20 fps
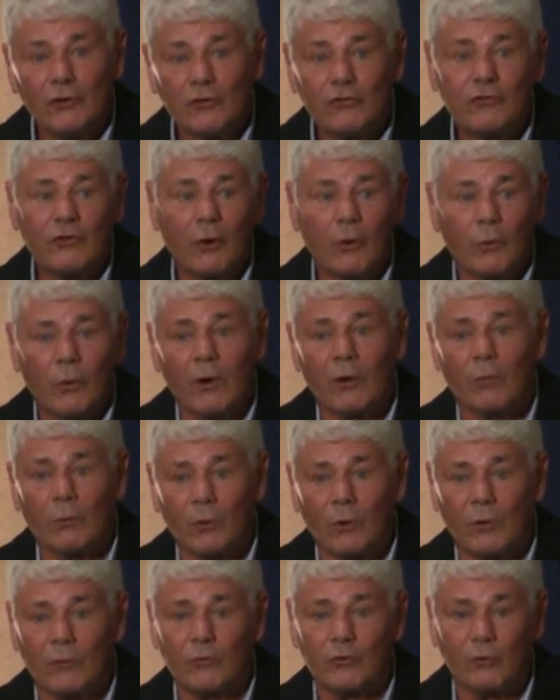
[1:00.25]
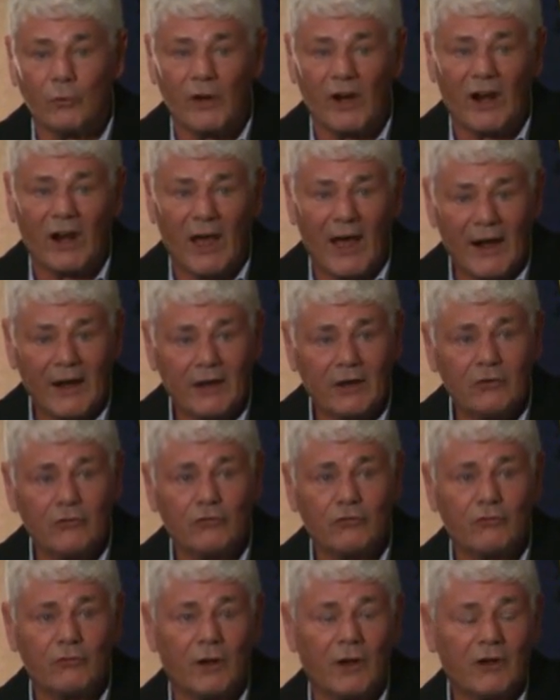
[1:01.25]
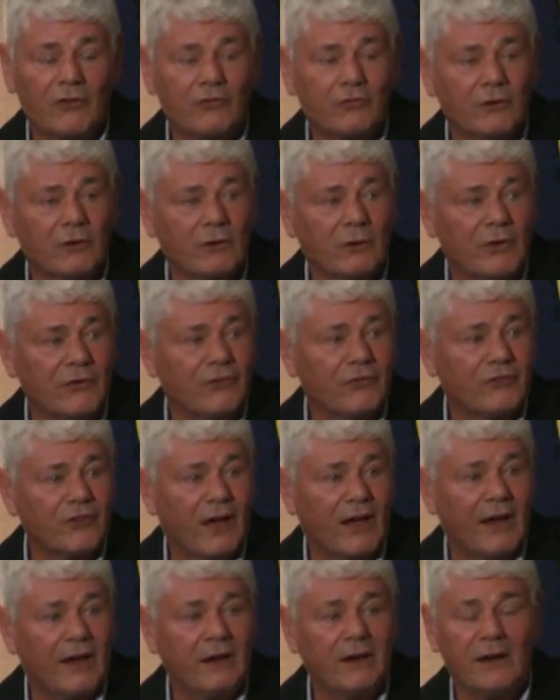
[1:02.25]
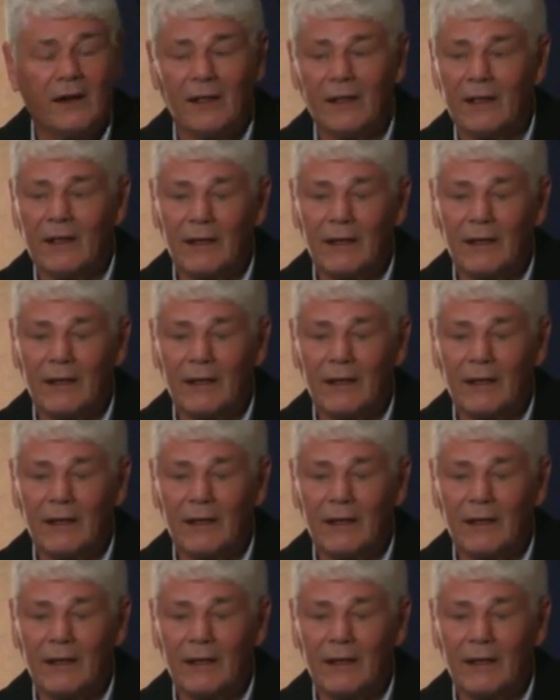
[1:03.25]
So we're doing a lot of construction on site,